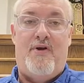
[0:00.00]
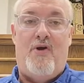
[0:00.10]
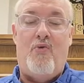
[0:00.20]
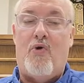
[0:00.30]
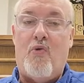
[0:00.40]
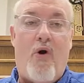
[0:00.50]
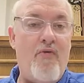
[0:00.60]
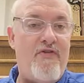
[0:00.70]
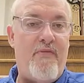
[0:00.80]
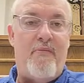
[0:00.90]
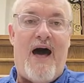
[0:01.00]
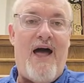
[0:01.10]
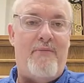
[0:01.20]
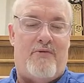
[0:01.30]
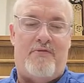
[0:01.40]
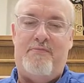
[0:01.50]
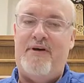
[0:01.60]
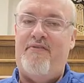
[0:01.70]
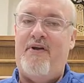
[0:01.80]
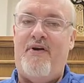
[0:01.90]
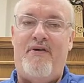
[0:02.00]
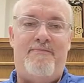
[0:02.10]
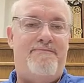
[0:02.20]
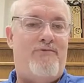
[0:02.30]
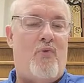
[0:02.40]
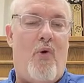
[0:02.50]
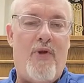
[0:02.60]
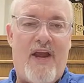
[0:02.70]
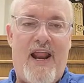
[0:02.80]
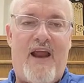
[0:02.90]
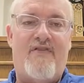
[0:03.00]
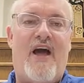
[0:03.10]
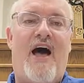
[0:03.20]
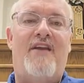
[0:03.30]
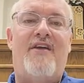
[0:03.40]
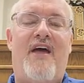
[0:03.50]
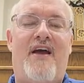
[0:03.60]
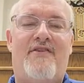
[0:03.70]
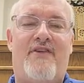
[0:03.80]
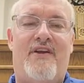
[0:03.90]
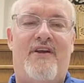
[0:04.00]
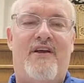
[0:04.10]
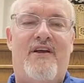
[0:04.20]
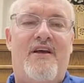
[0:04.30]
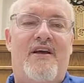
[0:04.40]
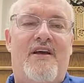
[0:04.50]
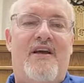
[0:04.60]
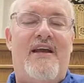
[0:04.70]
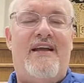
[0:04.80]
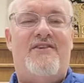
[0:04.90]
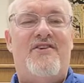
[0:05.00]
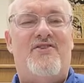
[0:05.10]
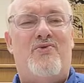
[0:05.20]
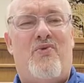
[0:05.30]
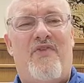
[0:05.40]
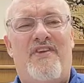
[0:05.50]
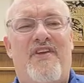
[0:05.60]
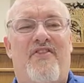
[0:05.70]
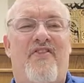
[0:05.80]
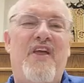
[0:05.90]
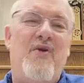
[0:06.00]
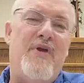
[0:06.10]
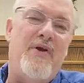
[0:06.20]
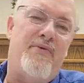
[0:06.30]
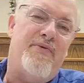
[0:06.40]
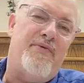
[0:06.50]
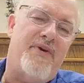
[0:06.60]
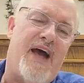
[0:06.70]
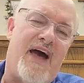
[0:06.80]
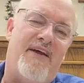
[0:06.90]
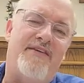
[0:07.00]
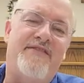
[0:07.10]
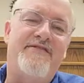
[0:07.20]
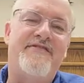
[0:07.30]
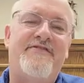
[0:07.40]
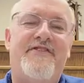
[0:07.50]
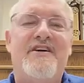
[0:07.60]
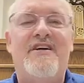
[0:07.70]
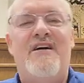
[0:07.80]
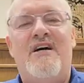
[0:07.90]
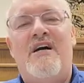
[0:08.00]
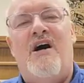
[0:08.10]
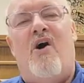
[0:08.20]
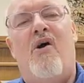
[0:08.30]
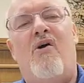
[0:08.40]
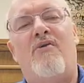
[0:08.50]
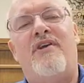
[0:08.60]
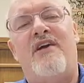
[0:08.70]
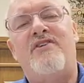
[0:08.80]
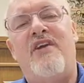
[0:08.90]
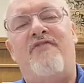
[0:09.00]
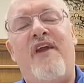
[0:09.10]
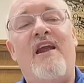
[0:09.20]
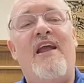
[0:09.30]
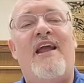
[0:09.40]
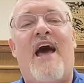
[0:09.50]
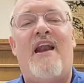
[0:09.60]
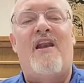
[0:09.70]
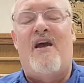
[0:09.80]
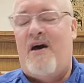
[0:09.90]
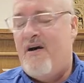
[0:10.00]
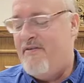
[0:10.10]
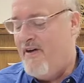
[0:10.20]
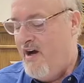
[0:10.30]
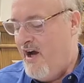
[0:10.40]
who will quote from the Bible, but they're quoting it out of context, and it's just some sort of this ethereal kind of, oh, touchy-feely kind of love.